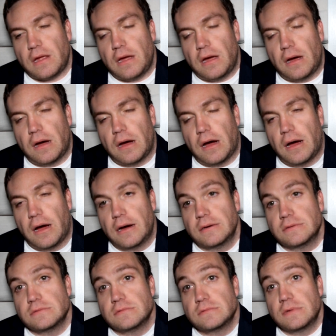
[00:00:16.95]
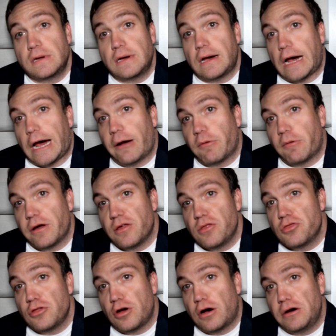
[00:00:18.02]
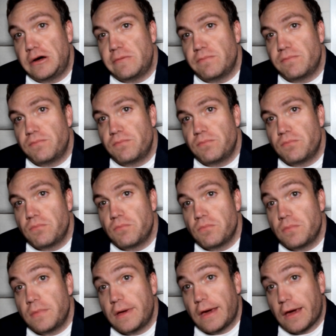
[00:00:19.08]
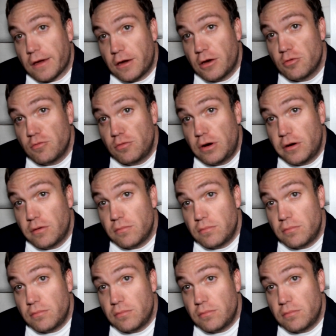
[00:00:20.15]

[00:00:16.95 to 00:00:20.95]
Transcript: I went and saw it, and guess what?